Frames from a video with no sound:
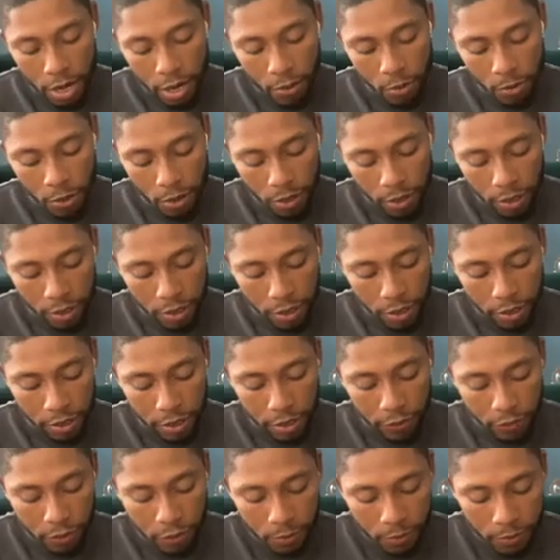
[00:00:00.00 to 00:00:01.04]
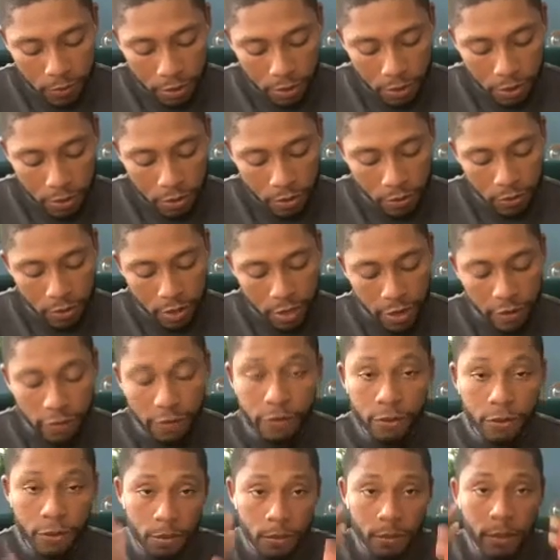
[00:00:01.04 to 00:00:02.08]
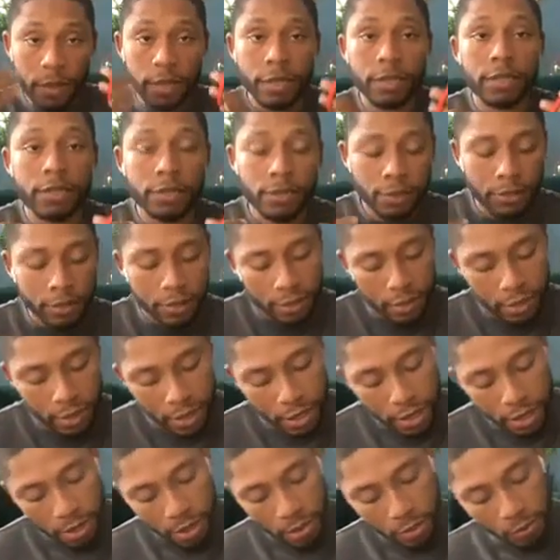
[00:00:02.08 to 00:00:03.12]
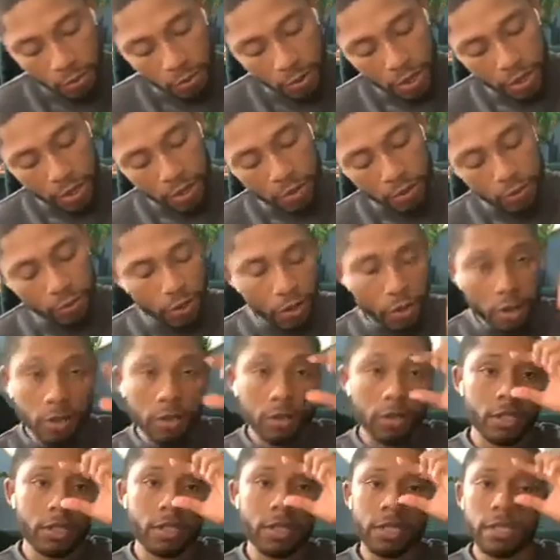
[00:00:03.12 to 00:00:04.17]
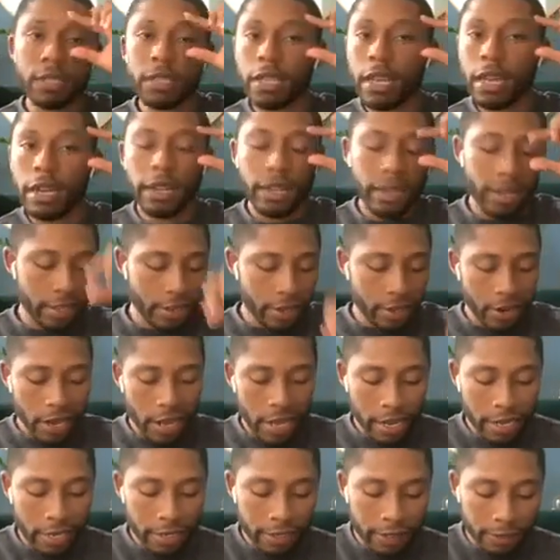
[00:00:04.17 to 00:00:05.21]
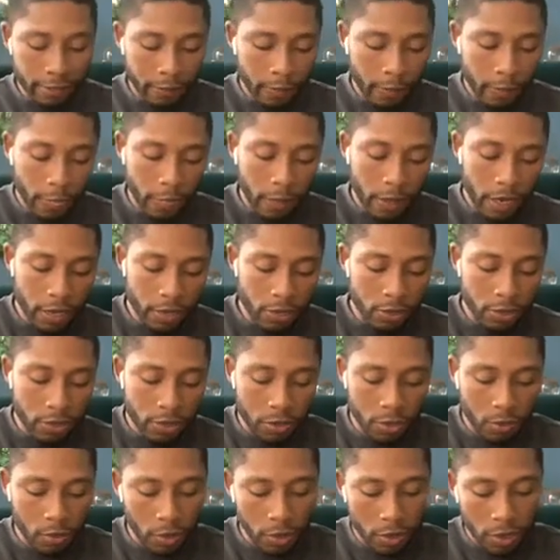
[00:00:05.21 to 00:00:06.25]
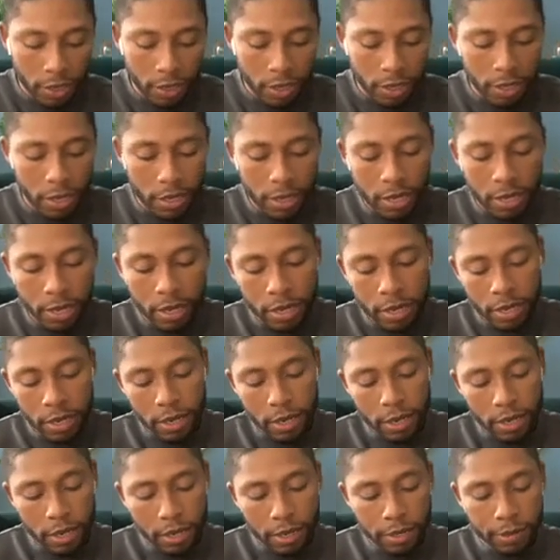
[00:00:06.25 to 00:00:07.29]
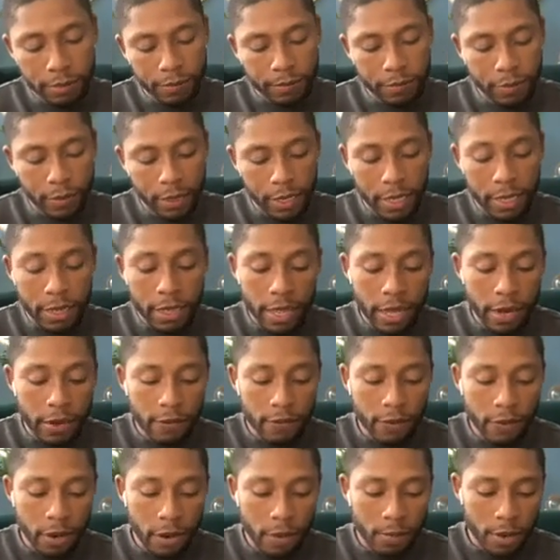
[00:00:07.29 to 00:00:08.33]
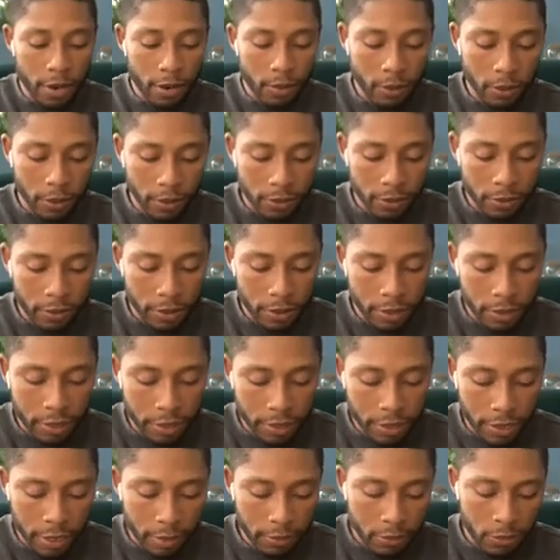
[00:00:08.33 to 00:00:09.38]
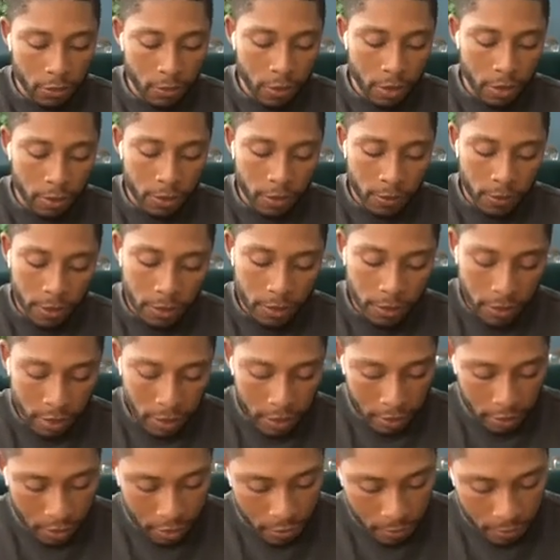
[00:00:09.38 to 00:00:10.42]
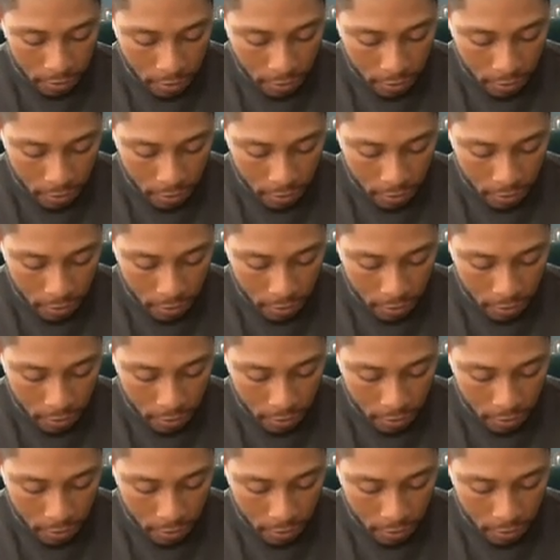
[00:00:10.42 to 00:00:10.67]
work in the clean room. So that full bunny suit, when all you can see is kind of like their eyes. I used to work in that environment. I worked on the James Webb Space Telescope,